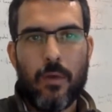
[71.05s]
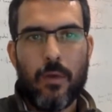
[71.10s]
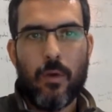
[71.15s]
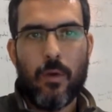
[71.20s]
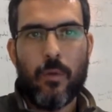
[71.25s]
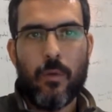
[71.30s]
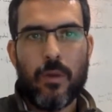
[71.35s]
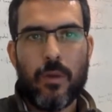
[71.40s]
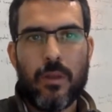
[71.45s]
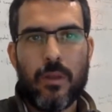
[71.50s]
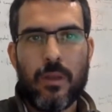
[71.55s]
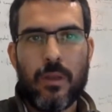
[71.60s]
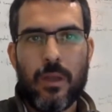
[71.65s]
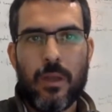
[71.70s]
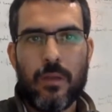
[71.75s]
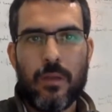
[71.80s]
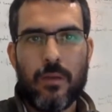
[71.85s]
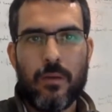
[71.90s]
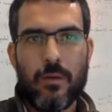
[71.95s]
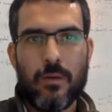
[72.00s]
common
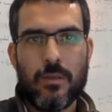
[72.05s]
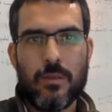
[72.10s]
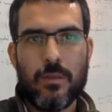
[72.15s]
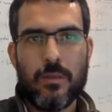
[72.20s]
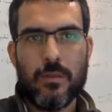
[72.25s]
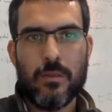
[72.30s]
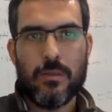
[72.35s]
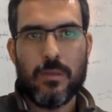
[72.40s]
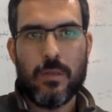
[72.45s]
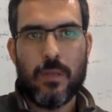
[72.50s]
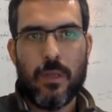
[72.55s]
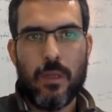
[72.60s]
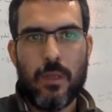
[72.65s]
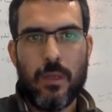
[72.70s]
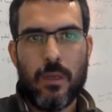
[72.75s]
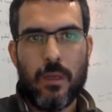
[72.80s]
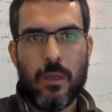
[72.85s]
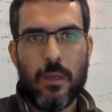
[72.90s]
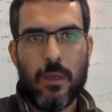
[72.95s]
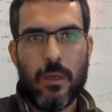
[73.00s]
indicators used
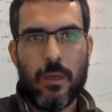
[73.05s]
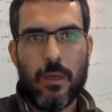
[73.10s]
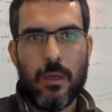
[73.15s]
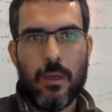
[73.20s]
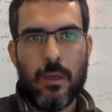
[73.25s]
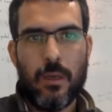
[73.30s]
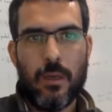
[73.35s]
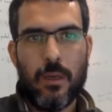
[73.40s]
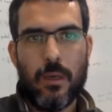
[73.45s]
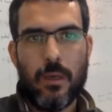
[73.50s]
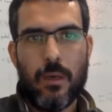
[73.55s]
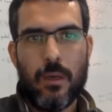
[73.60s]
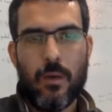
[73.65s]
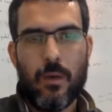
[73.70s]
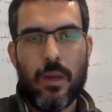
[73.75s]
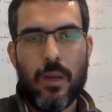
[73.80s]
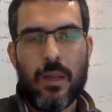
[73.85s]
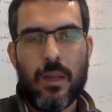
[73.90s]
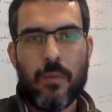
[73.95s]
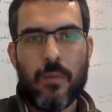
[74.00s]
in
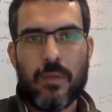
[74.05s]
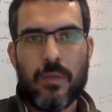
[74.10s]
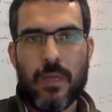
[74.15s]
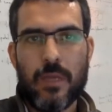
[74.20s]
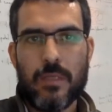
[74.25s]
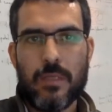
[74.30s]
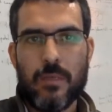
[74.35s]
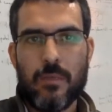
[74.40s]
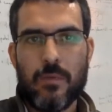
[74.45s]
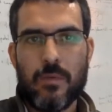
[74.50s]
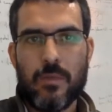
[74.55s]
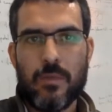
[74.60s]
online advertising,